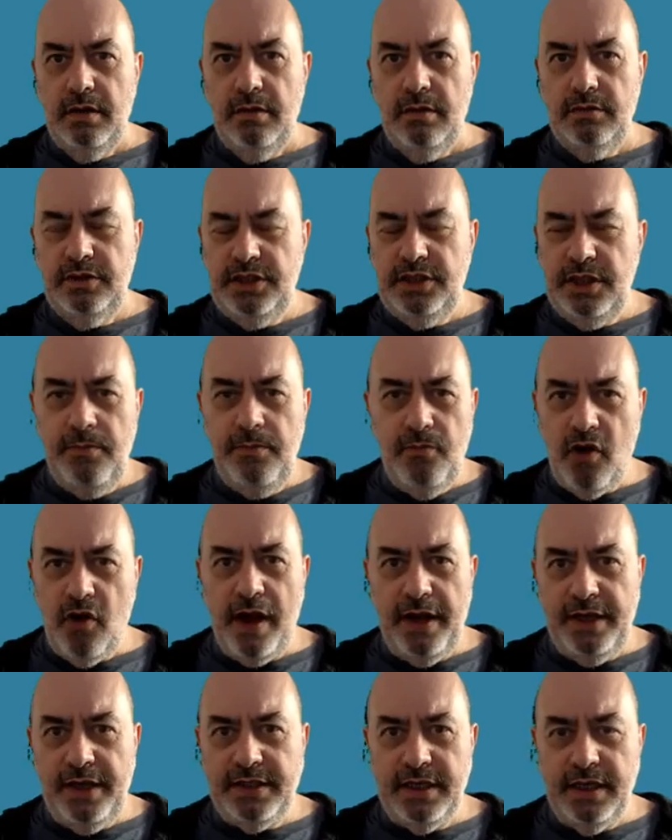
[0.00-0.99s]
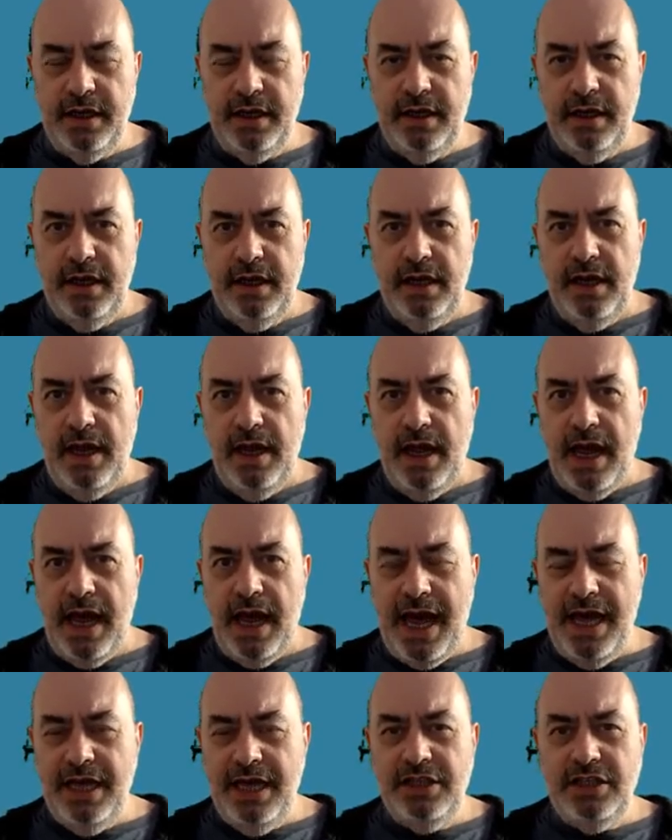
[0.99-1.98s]
Well, ZimmWriter
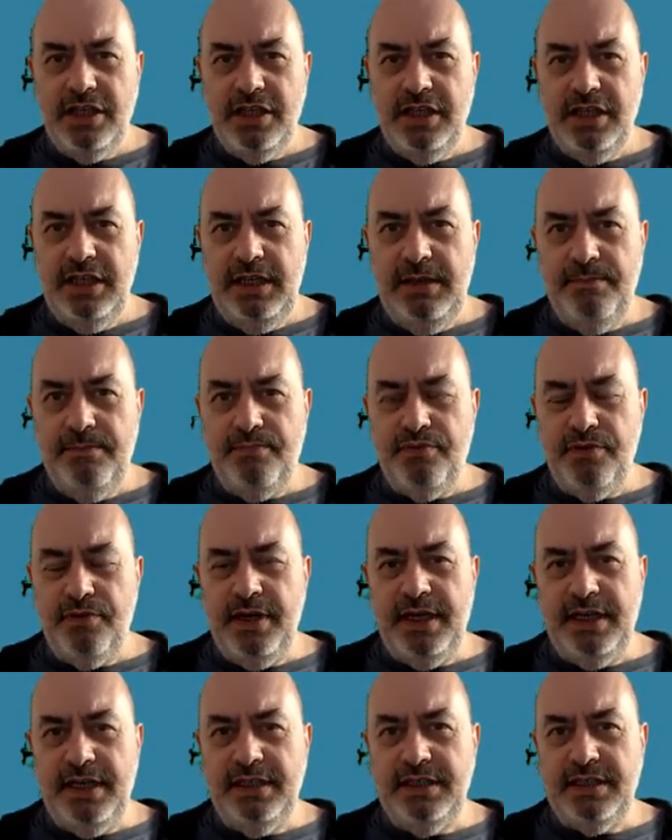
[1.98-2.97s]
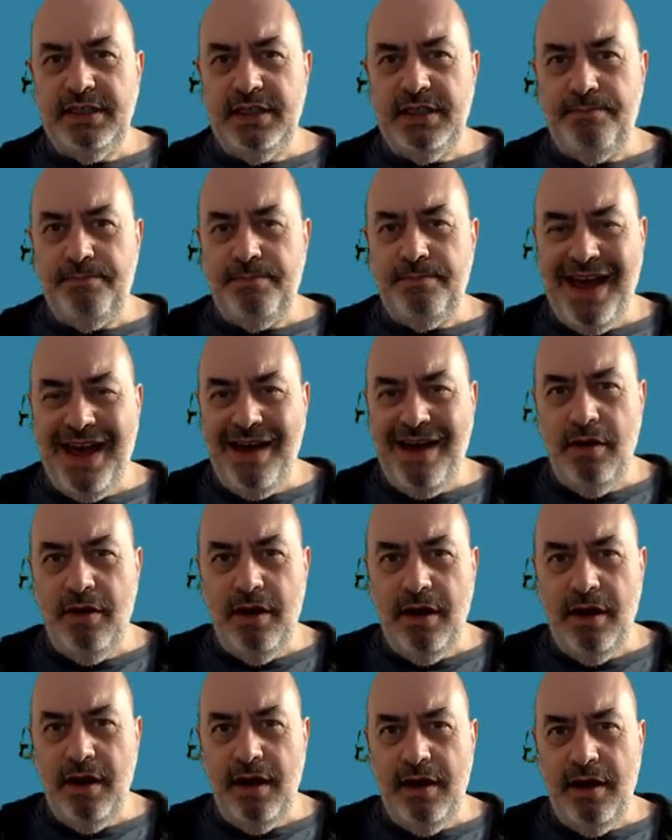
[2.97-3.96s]
actually brings the
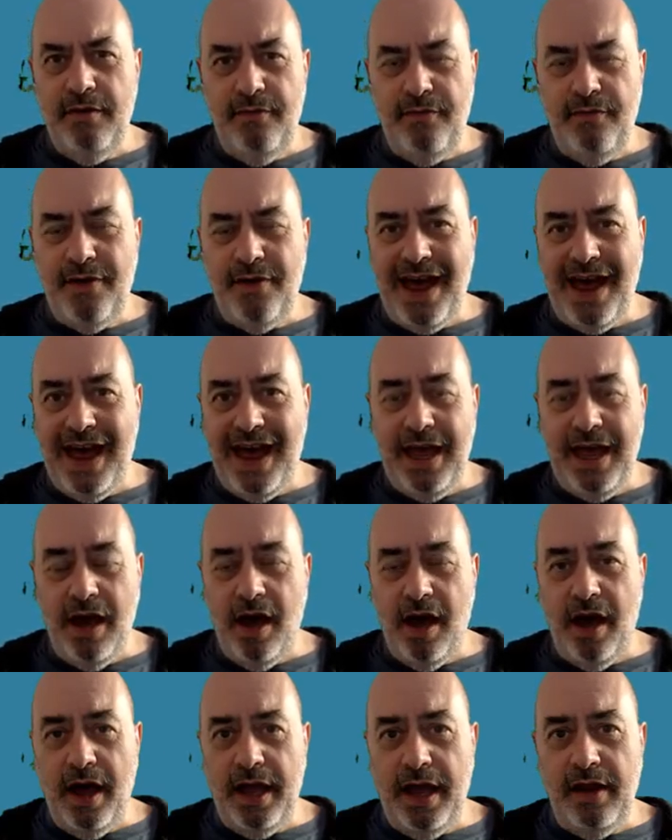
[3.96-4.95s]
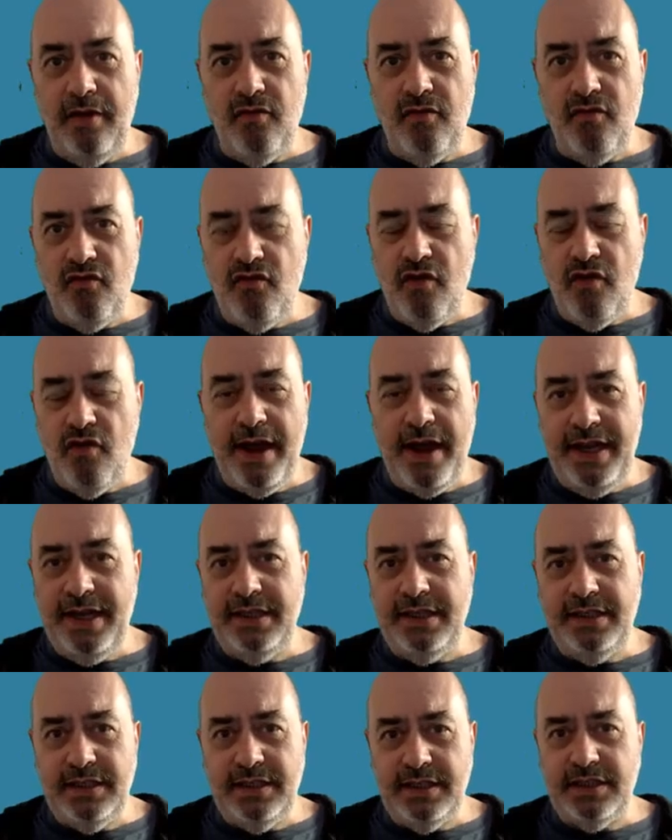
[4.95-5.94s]
power of AI right
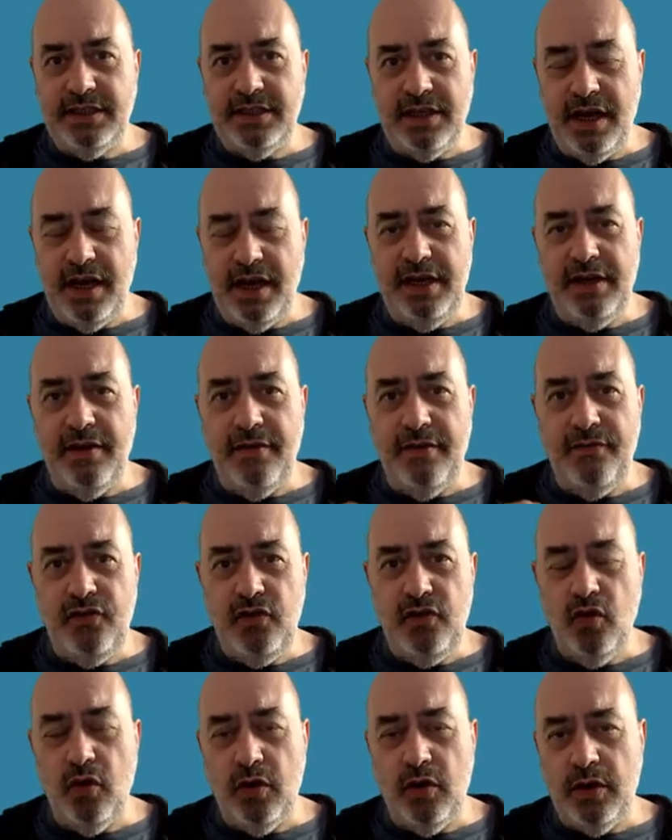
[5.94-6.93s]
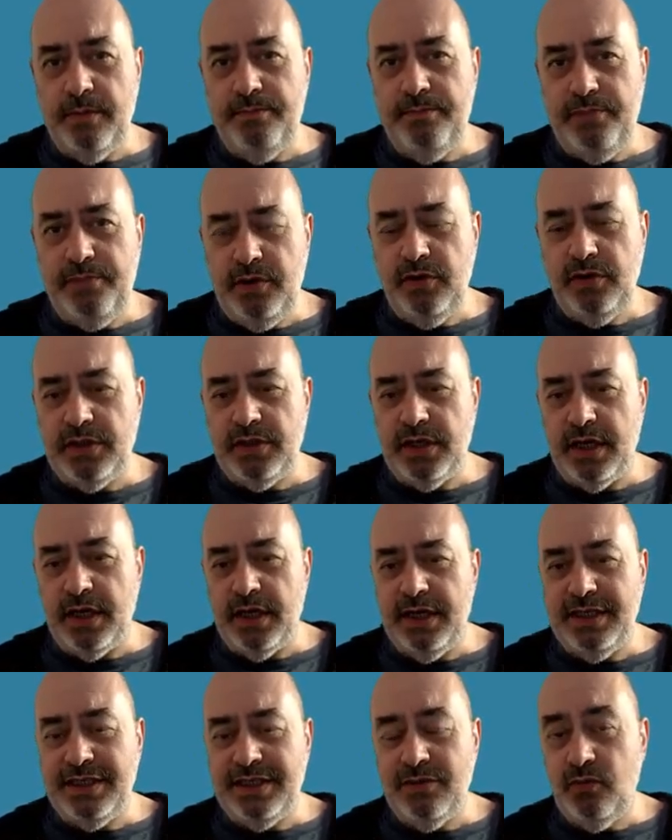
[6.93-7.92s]
inside of your computer.
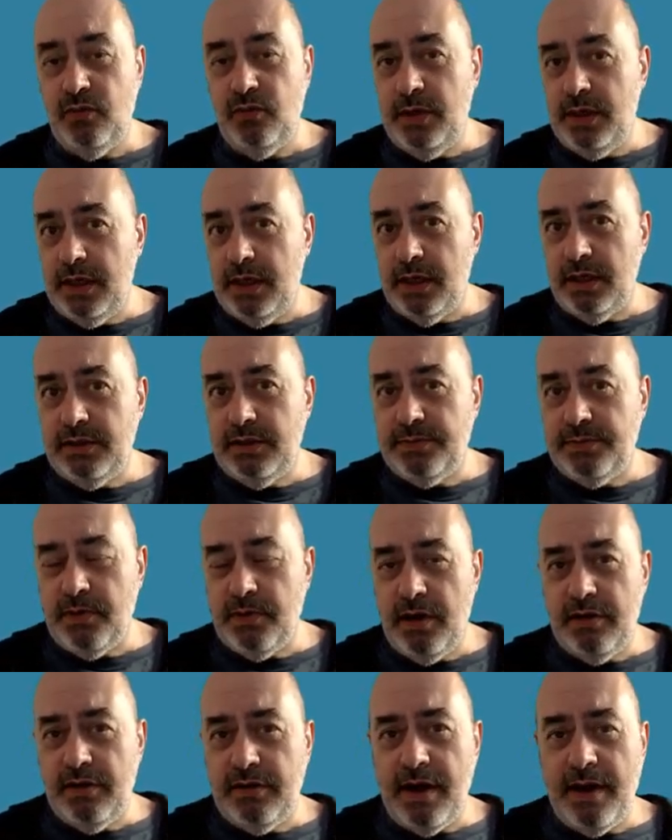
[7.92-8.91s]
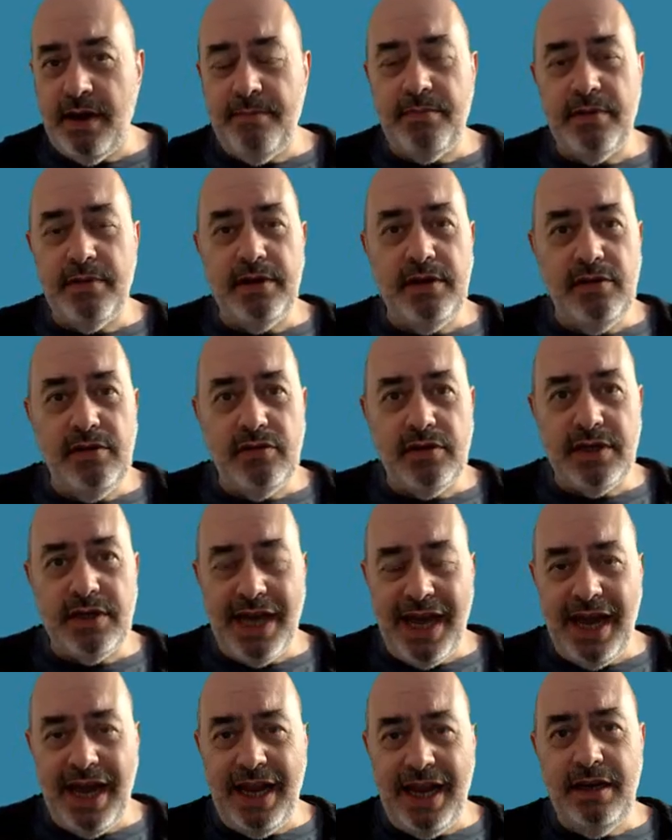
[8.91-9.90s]
It's a Windows program, but you
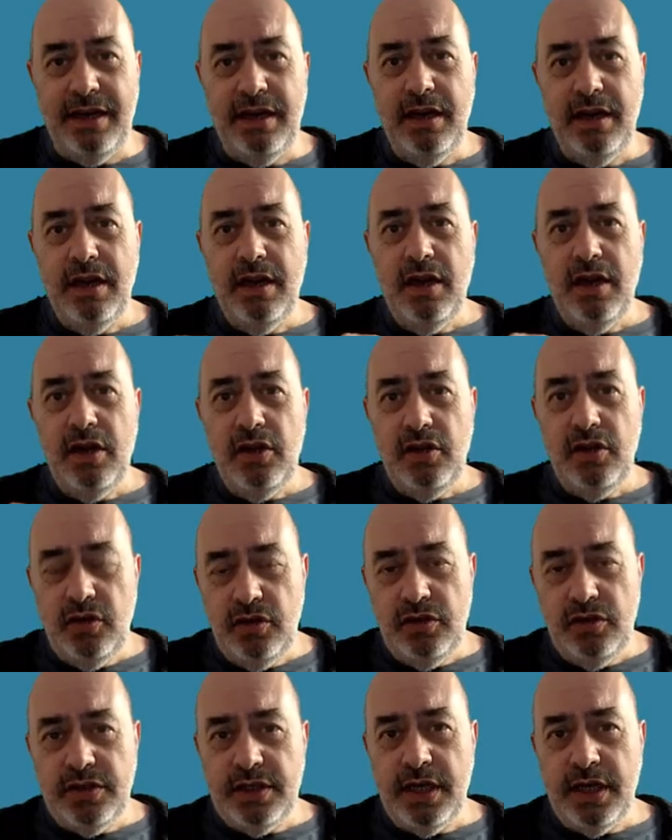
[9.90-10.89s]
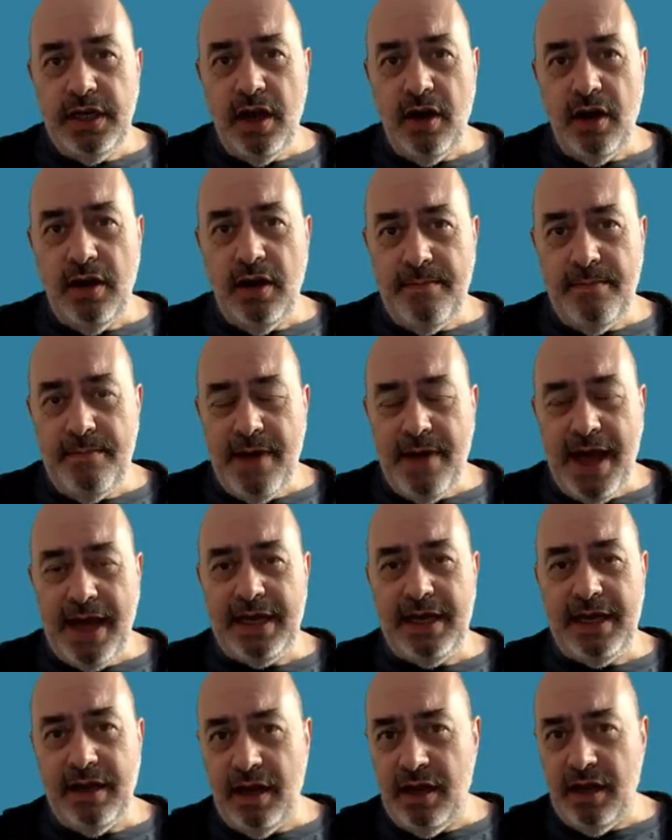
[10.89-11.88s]
can use it on a Mac.